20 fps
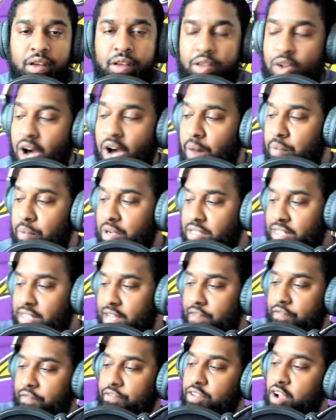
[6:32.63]
Y'all put
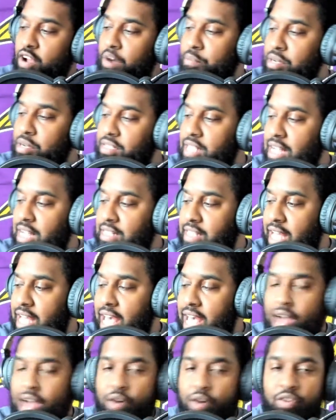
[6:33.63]
that y'all put that
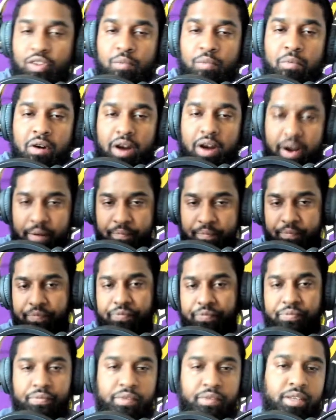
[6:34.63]
tag on Lamar.
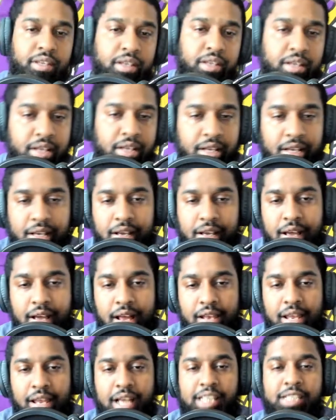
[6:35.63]

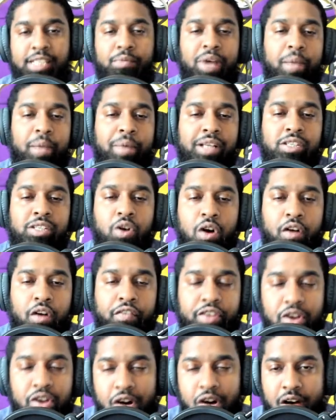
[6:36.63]
Like somebody about to
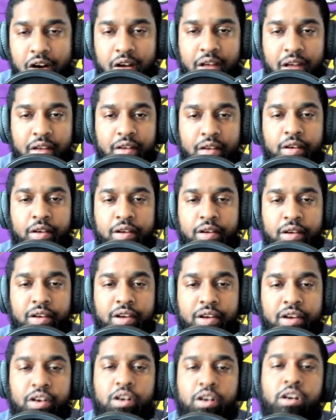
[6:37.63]
offer y'all
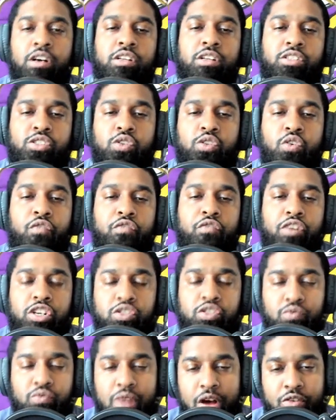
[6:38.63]
a two
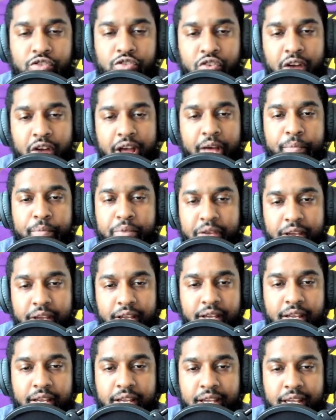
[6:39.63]
first round draft
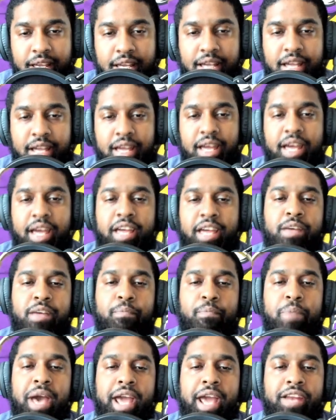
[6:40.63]
pick
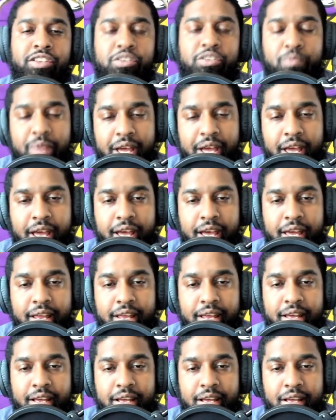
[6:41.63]
and pay this man
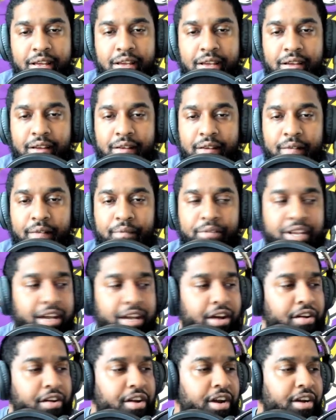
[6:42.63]

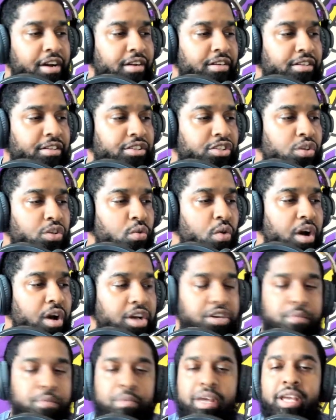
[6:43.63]
down there two
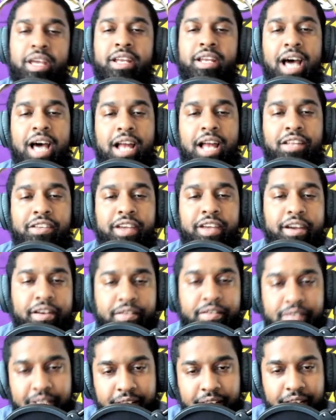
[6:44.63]
hundred million dollars
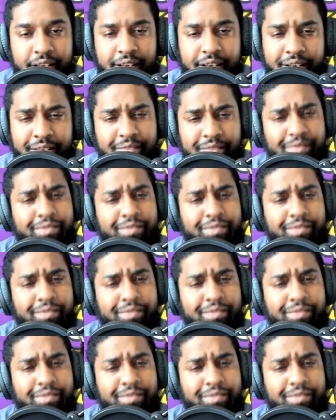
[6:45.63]
guaranteed.